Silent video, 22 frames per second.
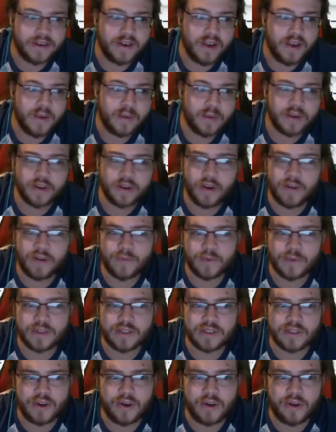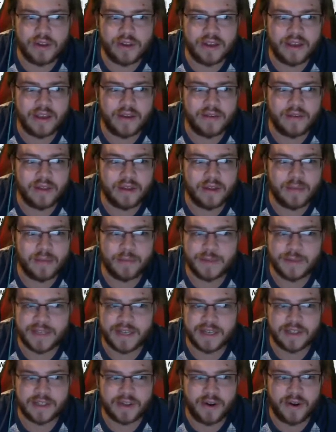We could have gone for a Snarl again, like
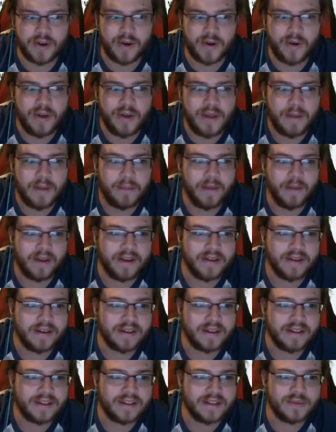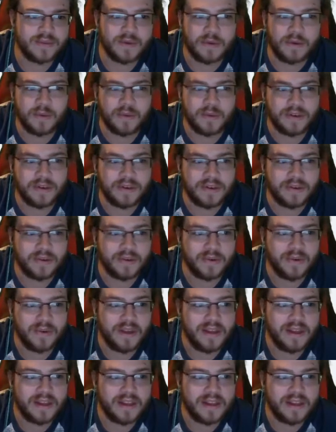Protect Snarl, but this is what I wanted to do.